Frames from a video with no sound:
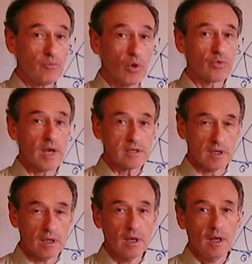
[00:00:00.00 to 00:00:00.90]

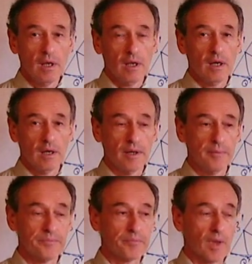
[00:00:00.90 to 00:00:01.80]
already
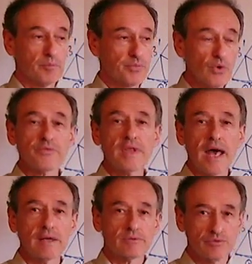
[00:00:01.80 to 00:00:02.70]
um, proved
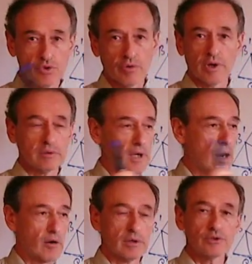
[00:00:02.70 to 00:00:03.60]
that during
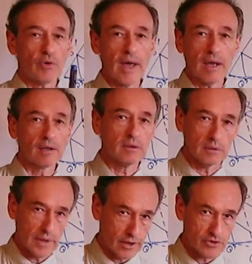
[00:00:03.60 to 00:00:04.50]
our triangle
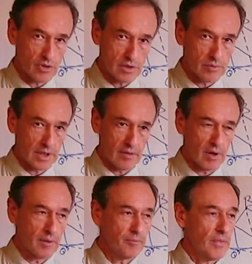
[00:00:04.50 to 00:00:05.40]
lectures, whatever.
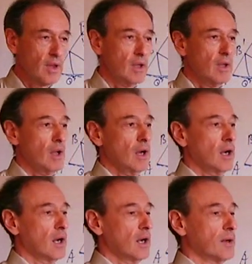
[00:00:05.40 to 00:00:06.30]

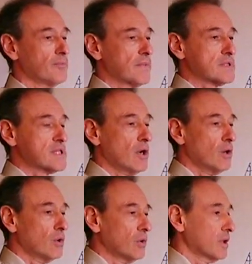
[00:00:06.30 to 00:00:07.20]
Um,
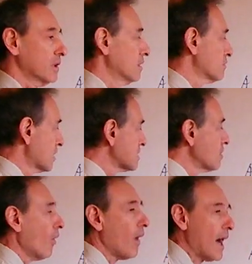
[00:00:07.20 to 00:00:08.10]
so there is
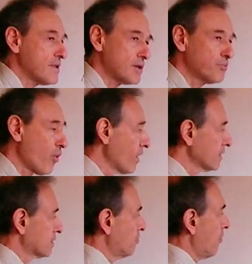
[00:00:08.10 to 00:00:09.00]
no other
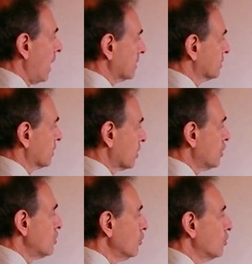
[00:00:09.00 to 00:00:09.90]
point but
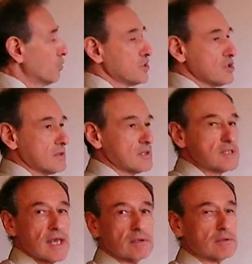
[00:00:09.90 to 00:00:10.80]
Q, which is the
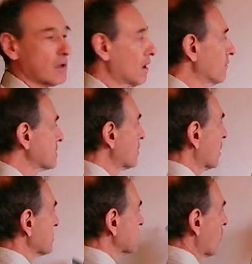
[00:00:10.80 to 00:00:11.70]
center of
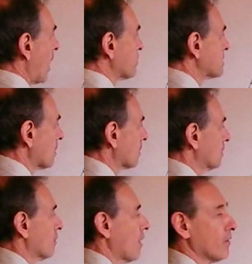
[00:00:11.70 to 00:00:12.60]
circumscribed circle
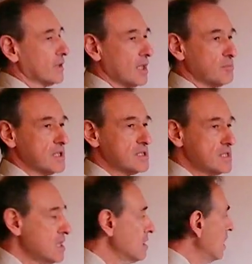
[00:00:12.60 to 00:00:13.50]
around A B
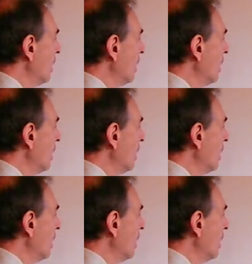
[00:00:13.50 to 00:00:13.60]
C,